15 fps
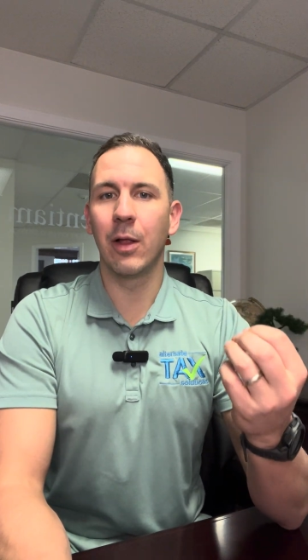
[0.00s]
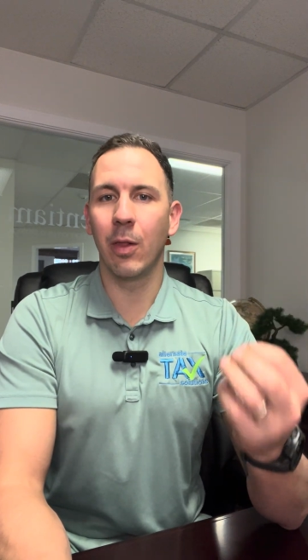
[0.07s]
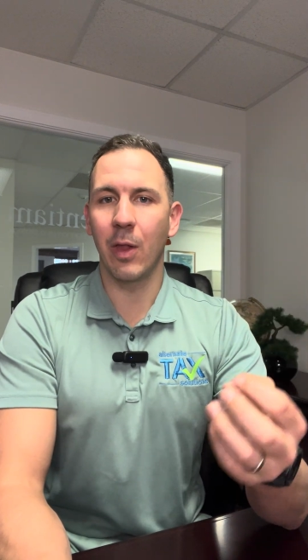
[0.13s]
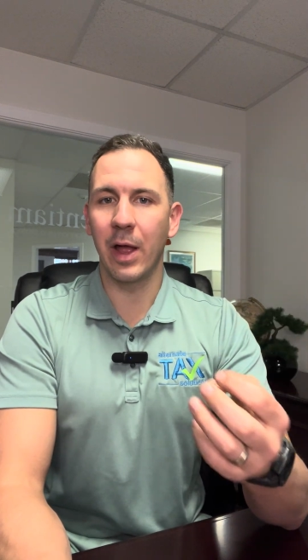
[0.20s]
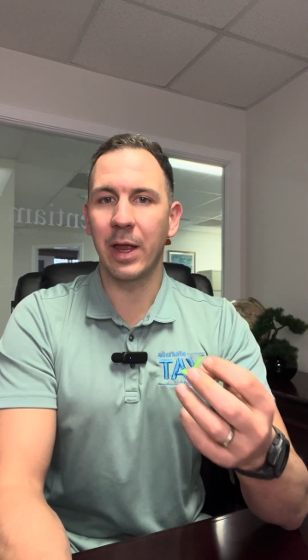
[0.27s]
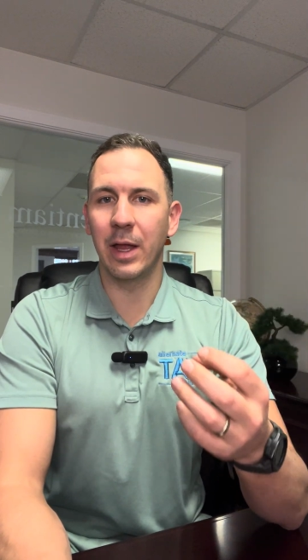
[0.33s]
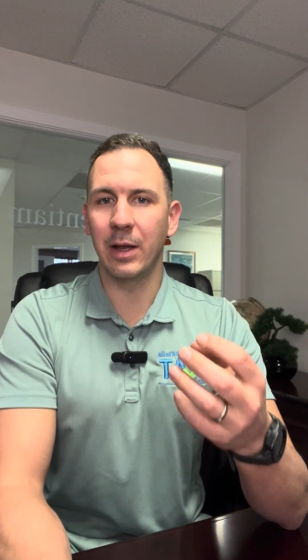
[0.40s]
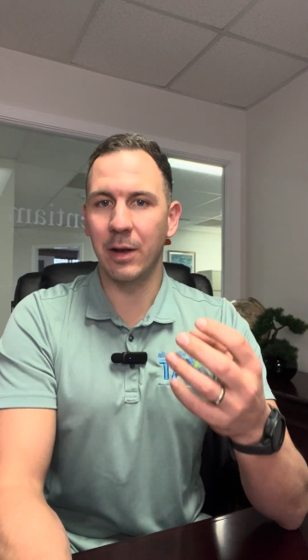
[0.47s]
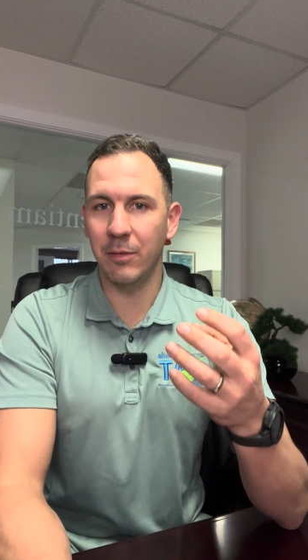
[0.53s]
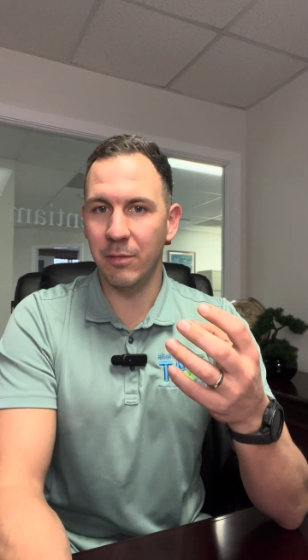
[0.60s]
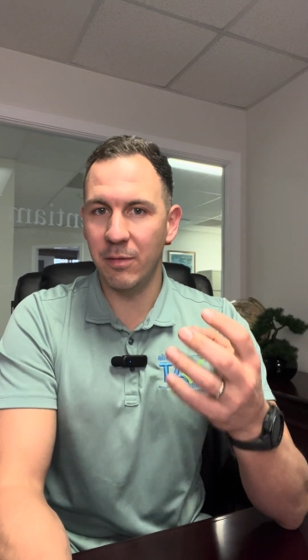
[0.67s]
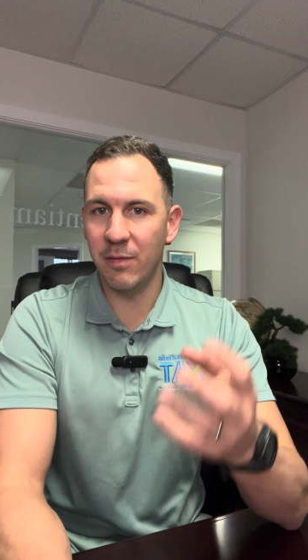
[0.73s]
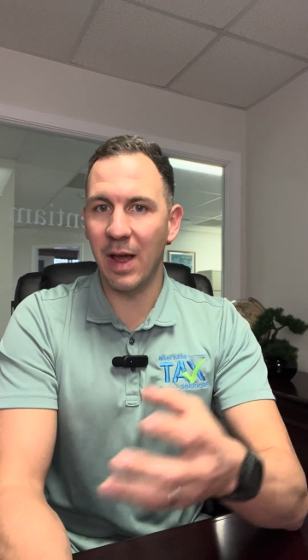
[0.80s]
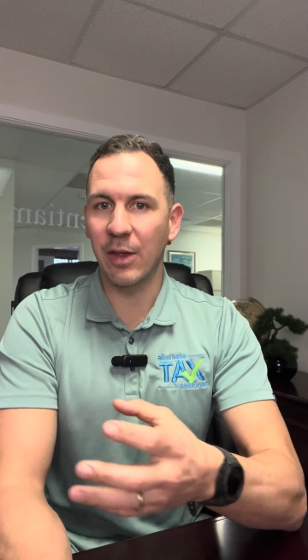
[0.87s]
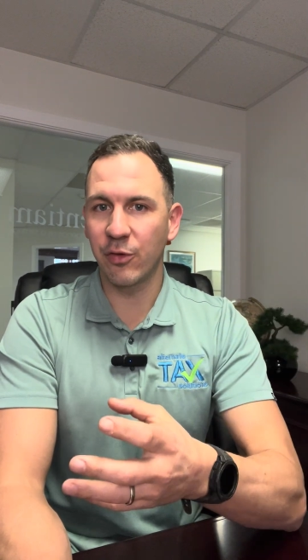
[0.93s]
like an
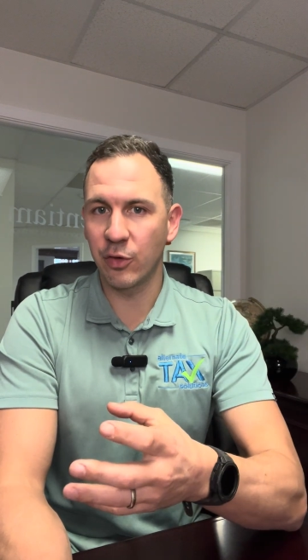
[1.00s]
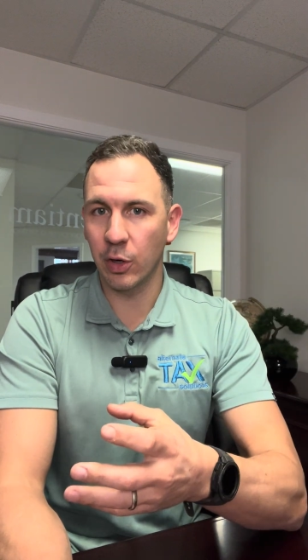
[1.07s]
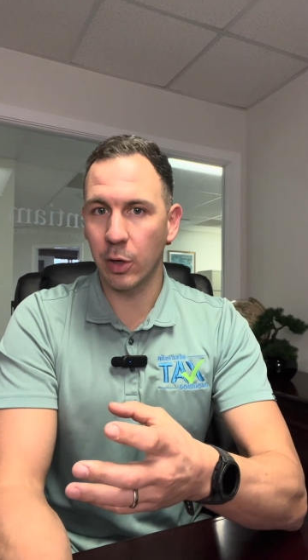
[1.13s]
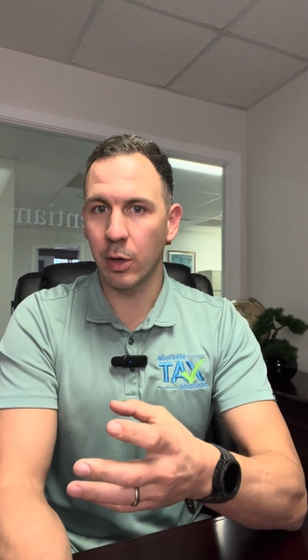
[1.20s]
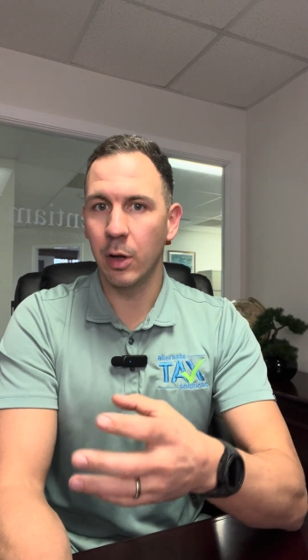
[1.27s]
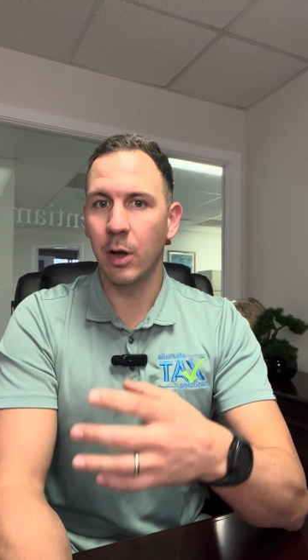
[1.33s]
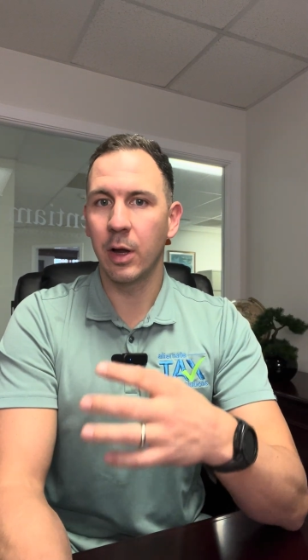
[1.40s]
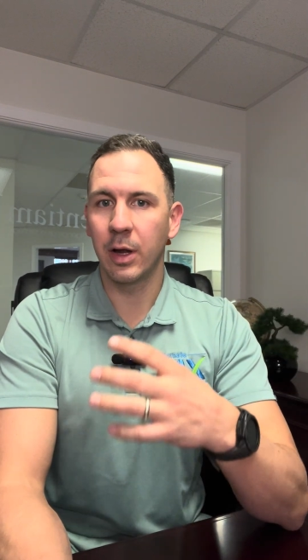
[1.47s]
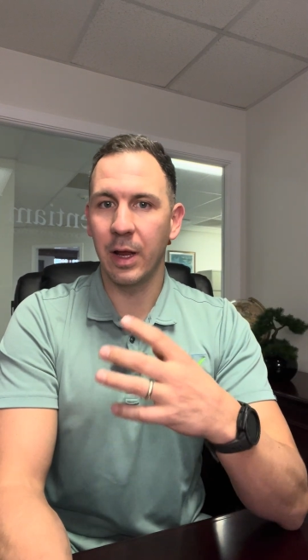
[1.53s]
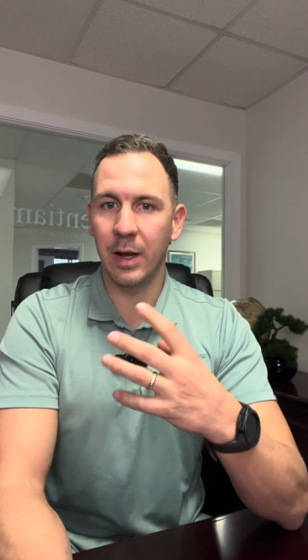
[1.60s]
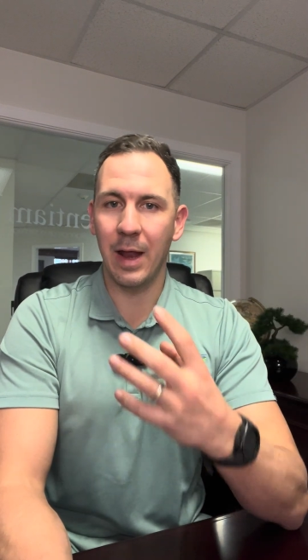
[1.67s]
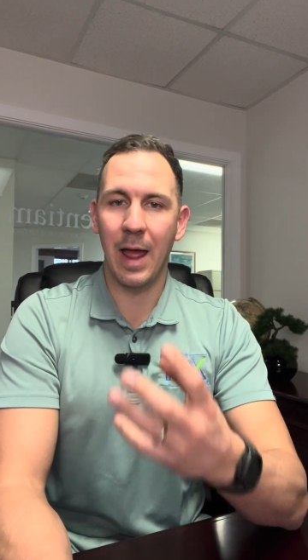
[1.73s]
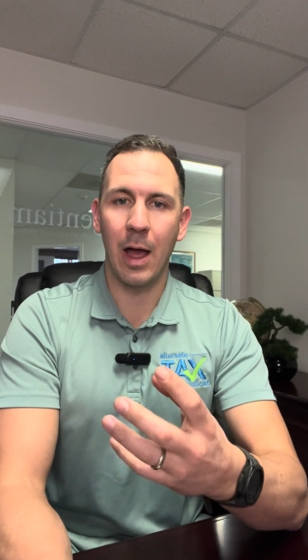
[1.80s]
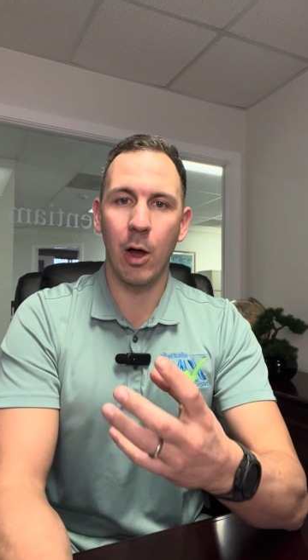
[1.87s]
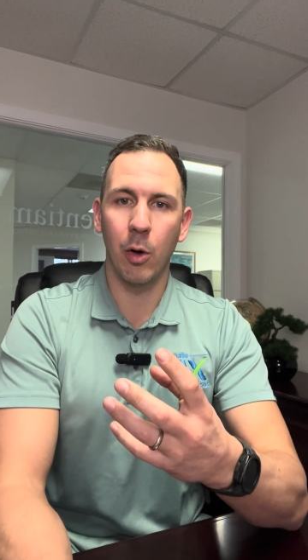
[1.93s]
investor can
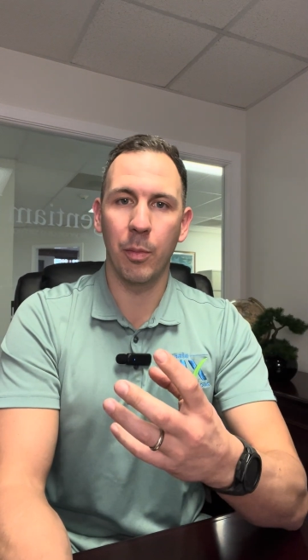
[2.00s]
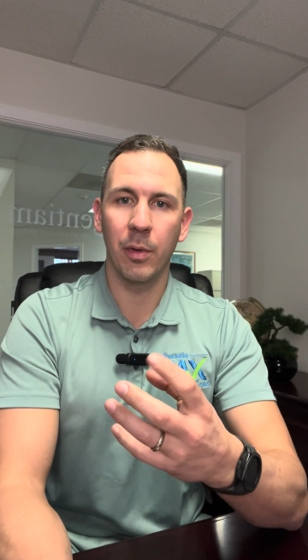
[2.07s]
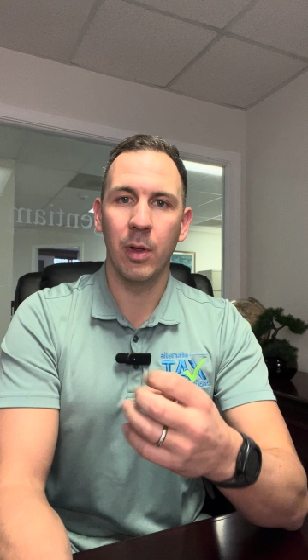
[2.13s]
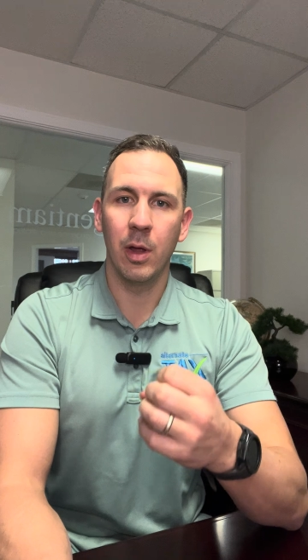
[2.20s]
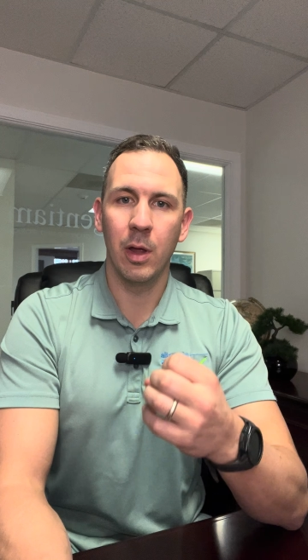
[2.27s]
help